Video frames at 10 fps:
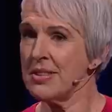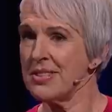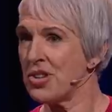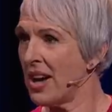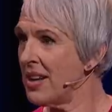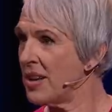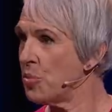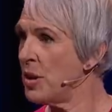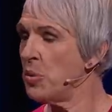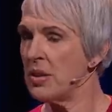Australia,
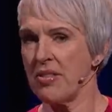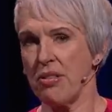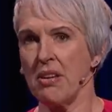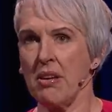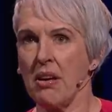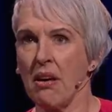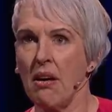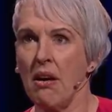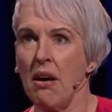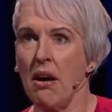people are thinking...
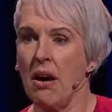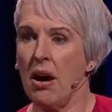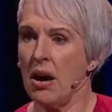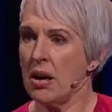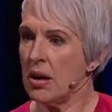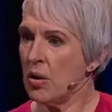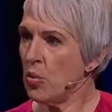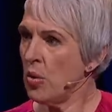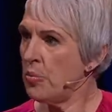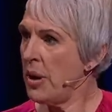
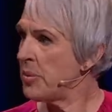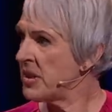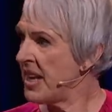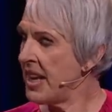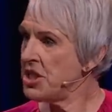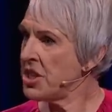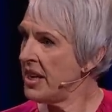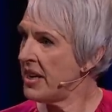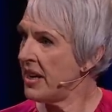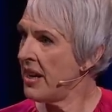Well, people in aged
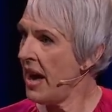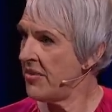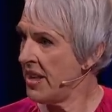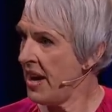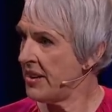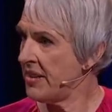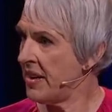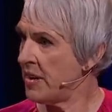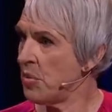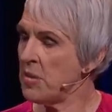care haven't had it
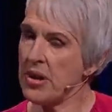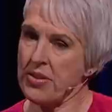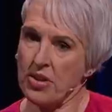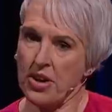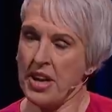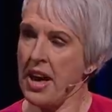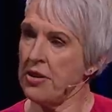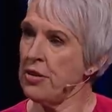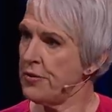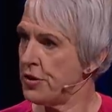yet. My mother only had
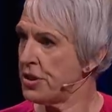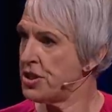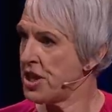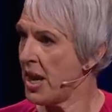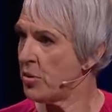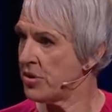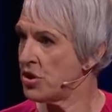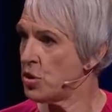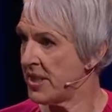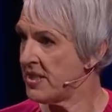her first jab on the
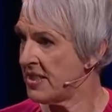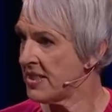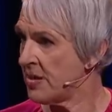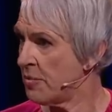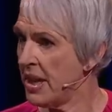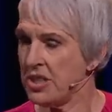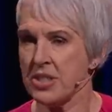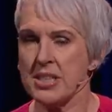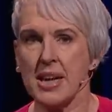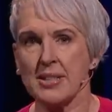26th of May,
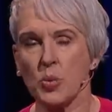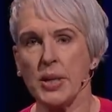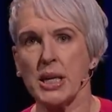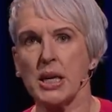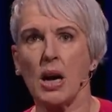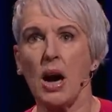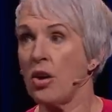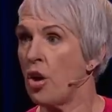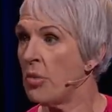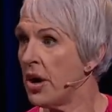just last week. I
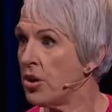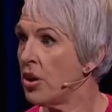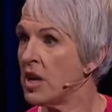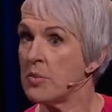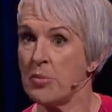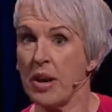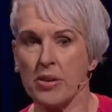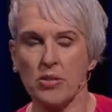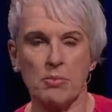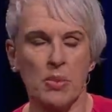got mine earlier, my
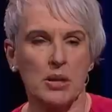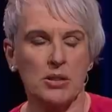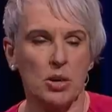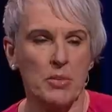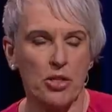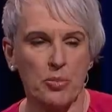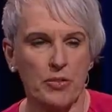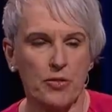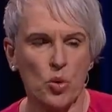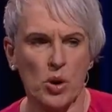brother, you know,
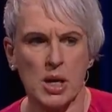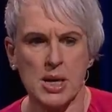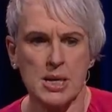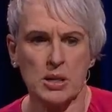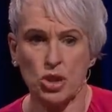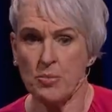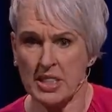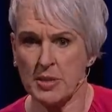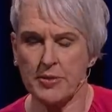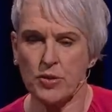two
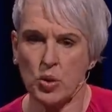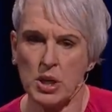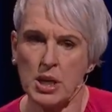months before.